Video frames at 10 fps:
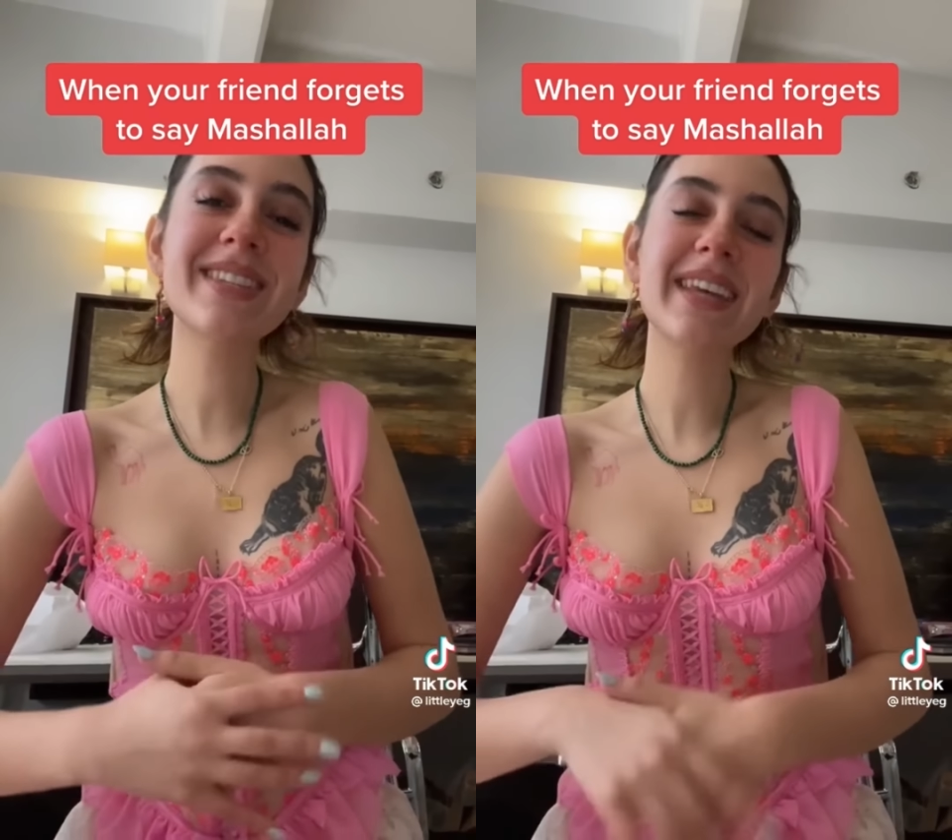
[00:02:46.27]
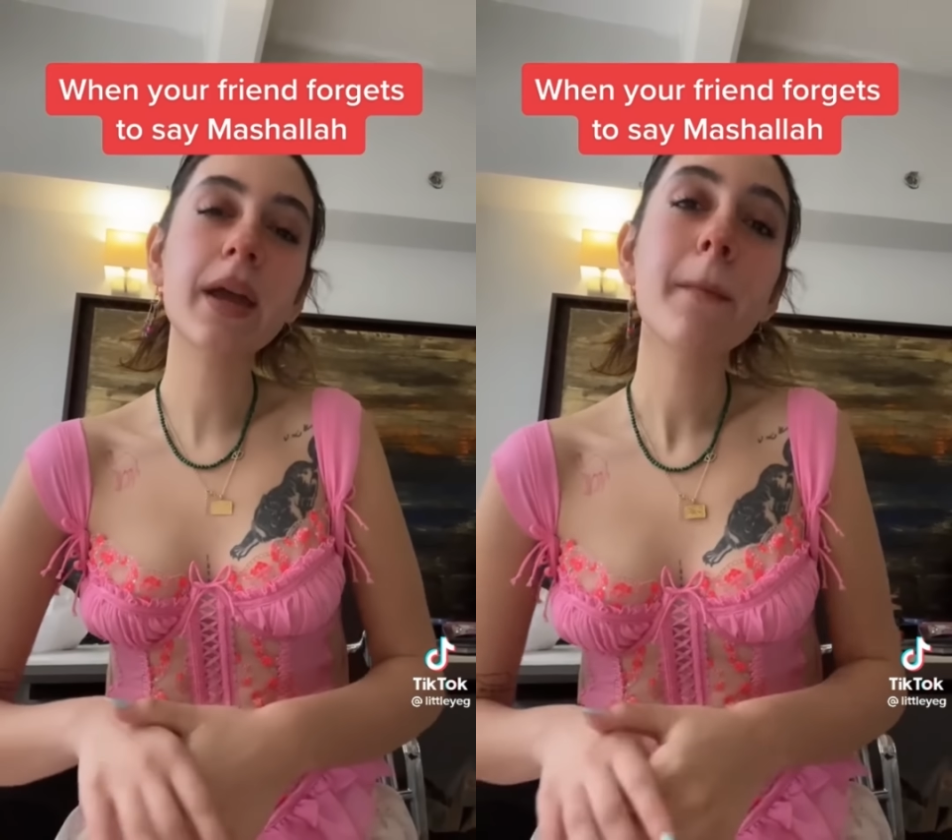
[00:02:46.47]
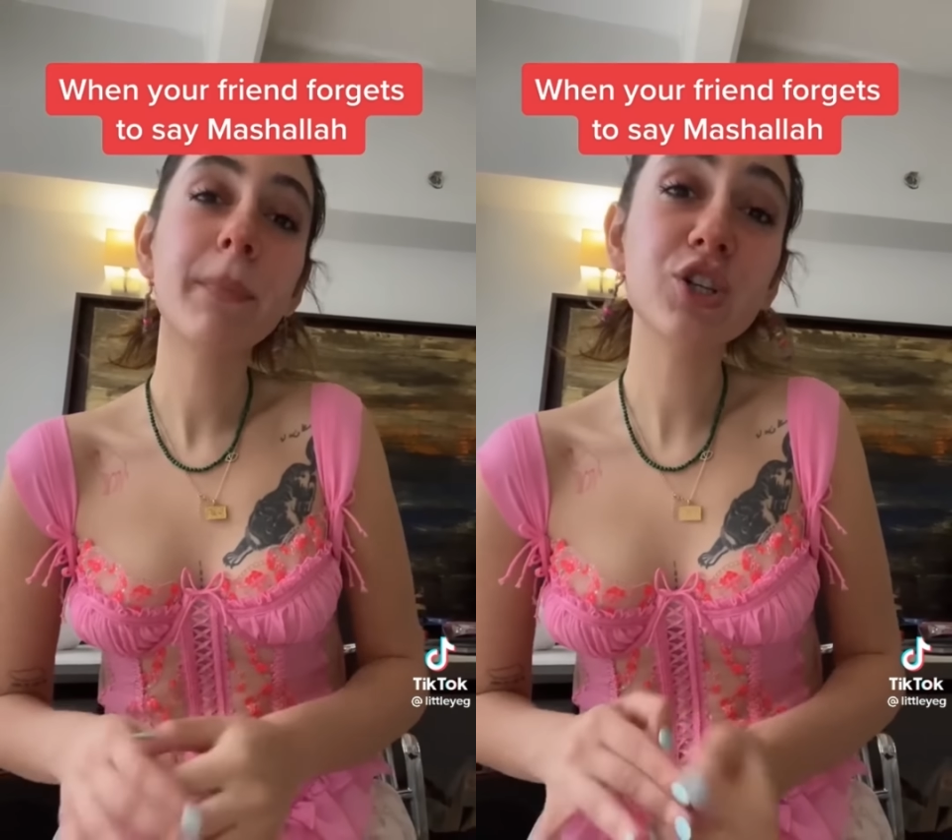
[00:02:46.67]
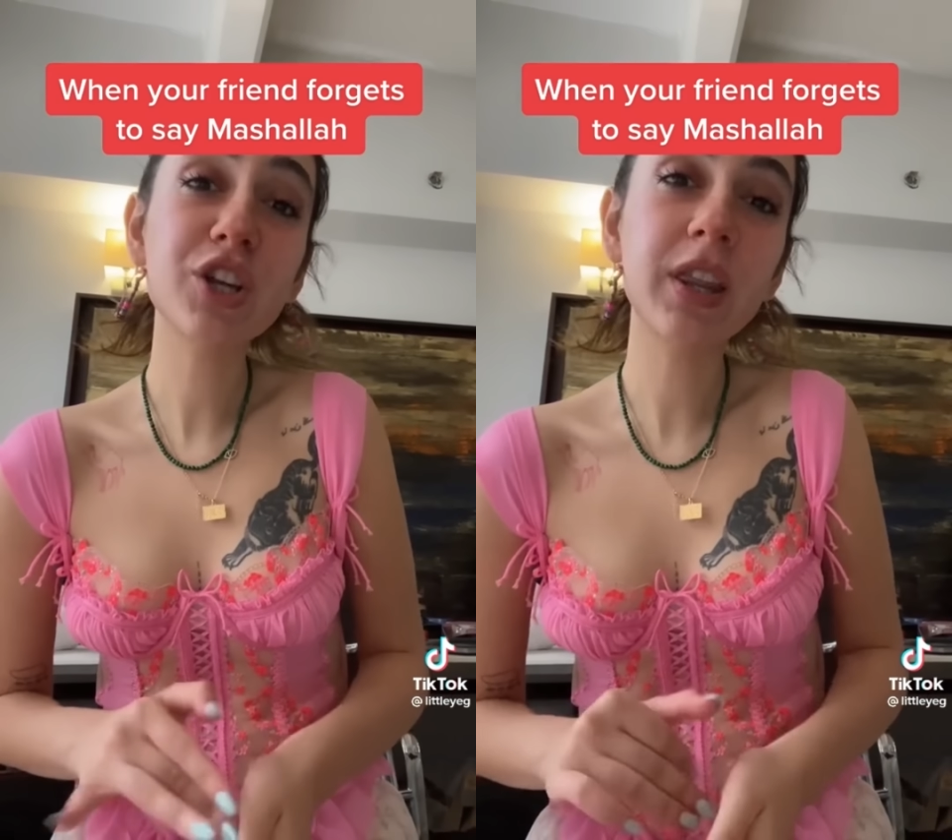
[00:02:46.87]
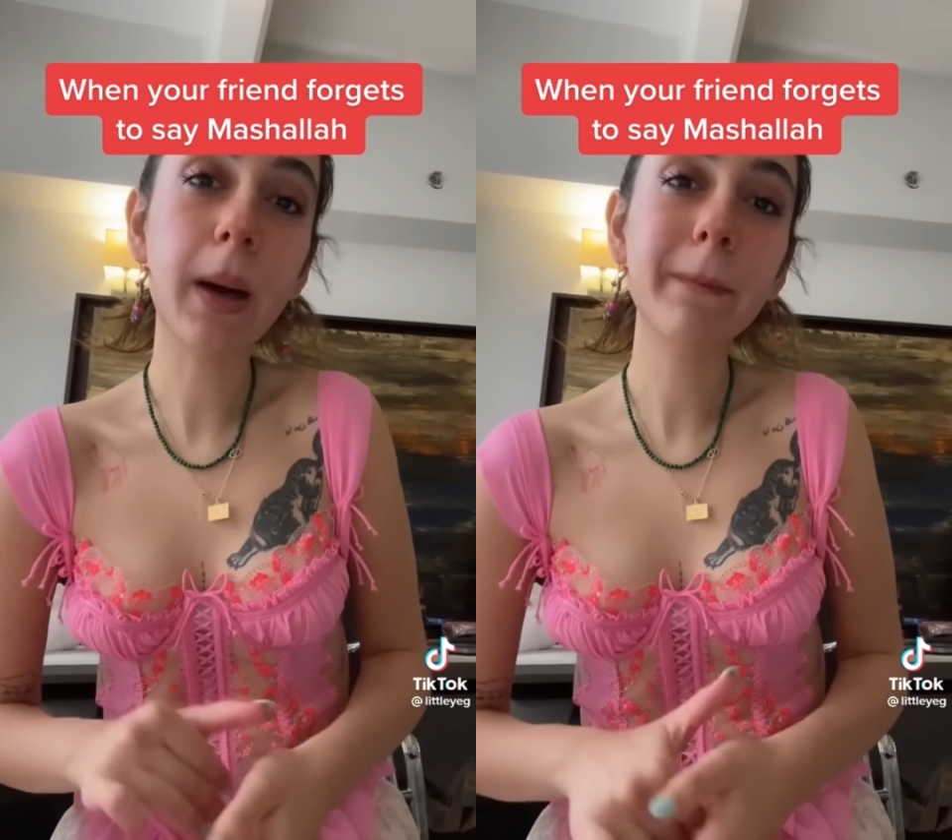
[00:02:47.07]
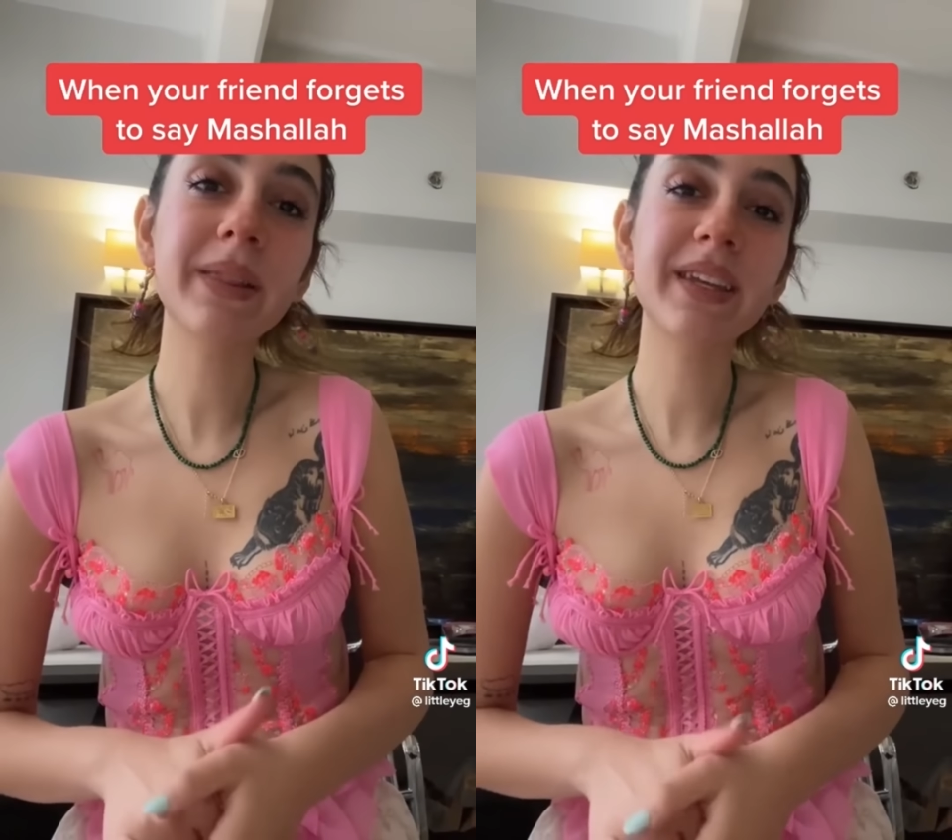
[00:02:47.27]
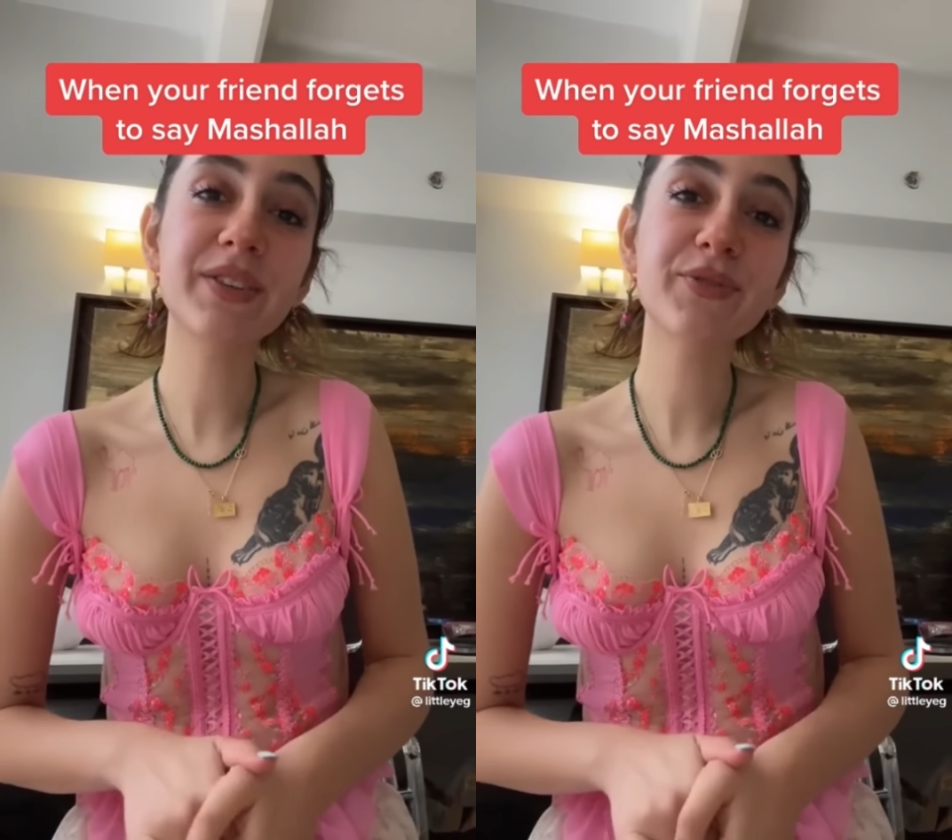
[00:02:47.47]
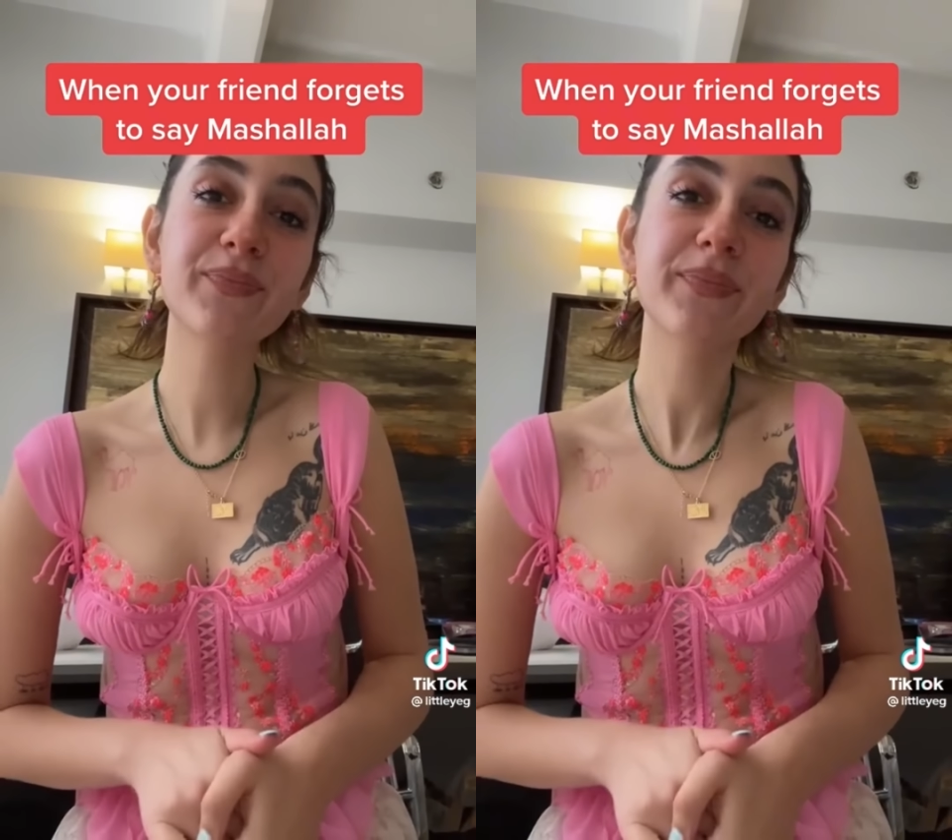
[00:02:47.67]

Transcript: say mashallah, please?